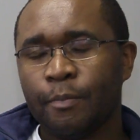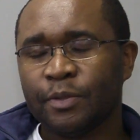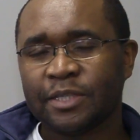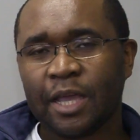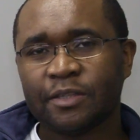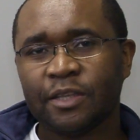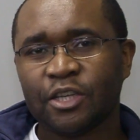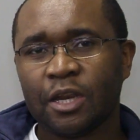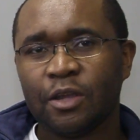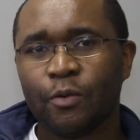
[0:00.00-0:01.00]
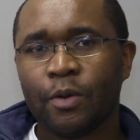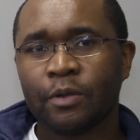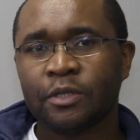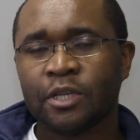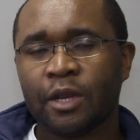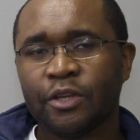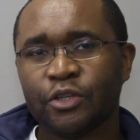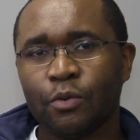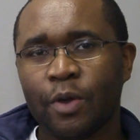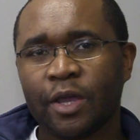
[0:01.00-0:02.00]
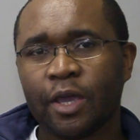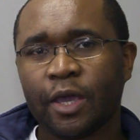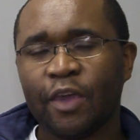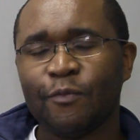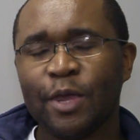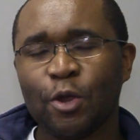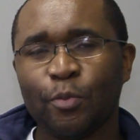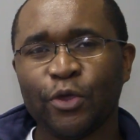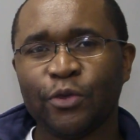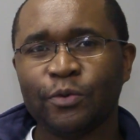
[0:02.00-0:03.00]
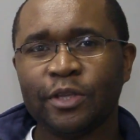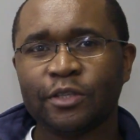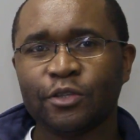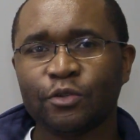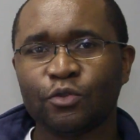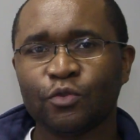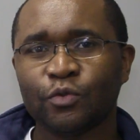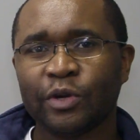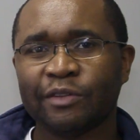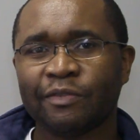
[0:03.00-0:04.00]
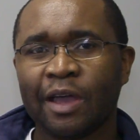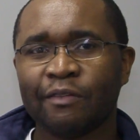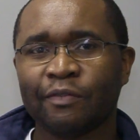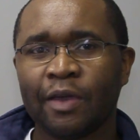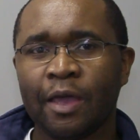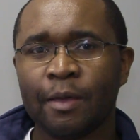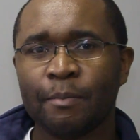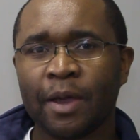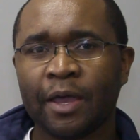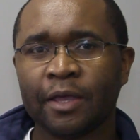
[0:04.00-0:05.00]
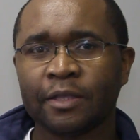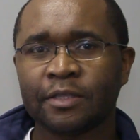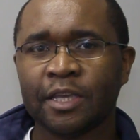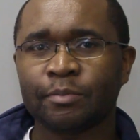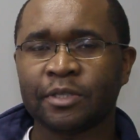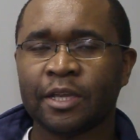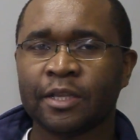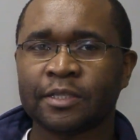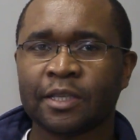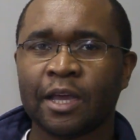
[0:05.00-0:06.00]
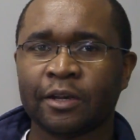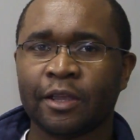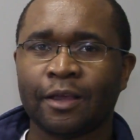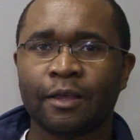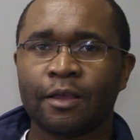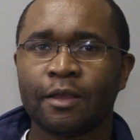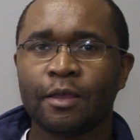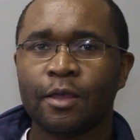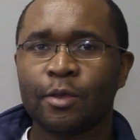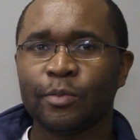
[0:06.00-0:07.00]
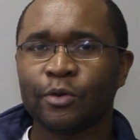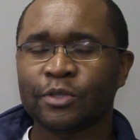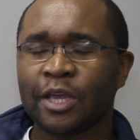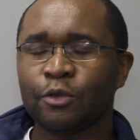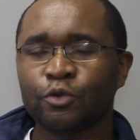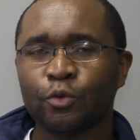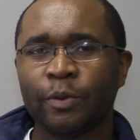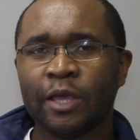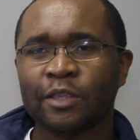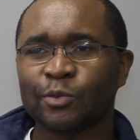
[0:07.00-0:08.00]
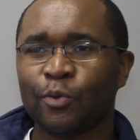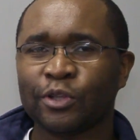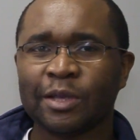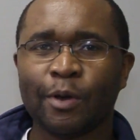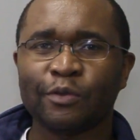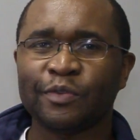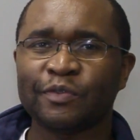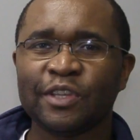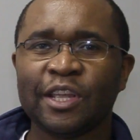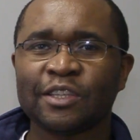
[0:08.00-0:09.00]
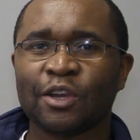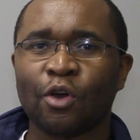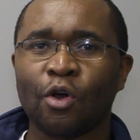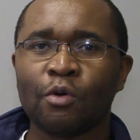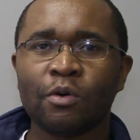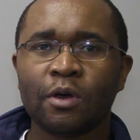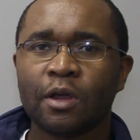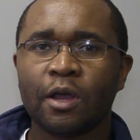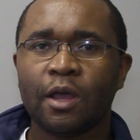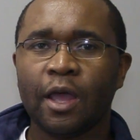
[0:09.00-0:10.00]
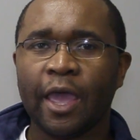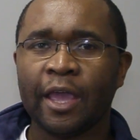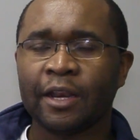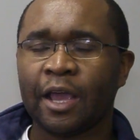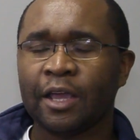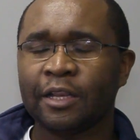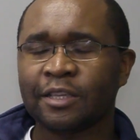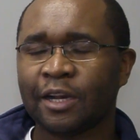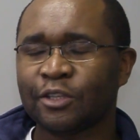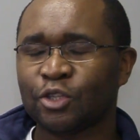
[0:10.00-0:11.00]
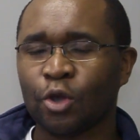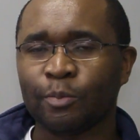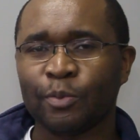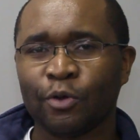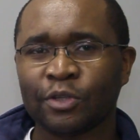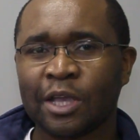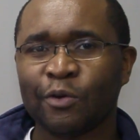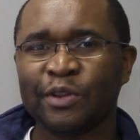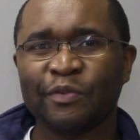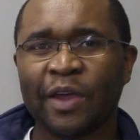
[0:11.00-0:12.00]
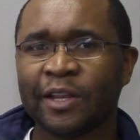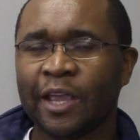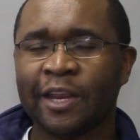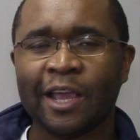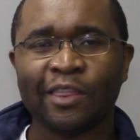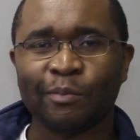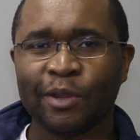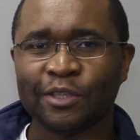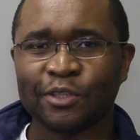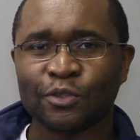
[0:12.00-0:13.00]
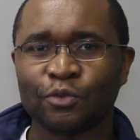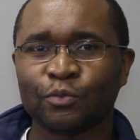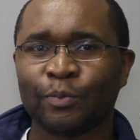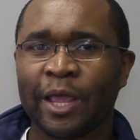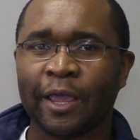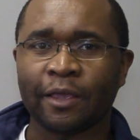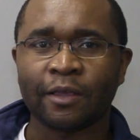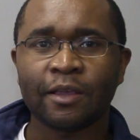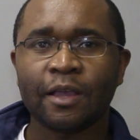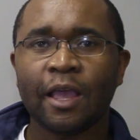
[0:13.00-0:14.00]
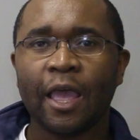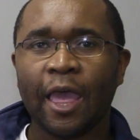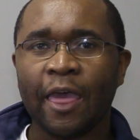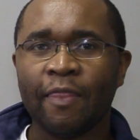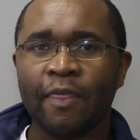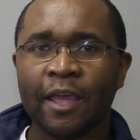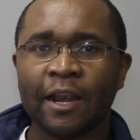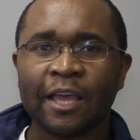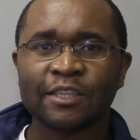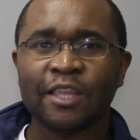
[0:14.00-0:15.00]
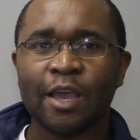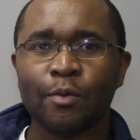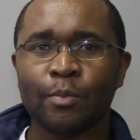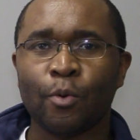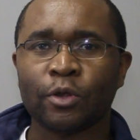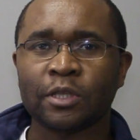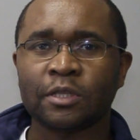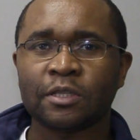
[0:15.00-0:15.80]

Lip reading: besides the challenging work, gave me an opportunity to revive my table tennis career, because I used to play the sport about 15 years ago, and I literally stopped because I couldn't find any other places to play. And then last year we bought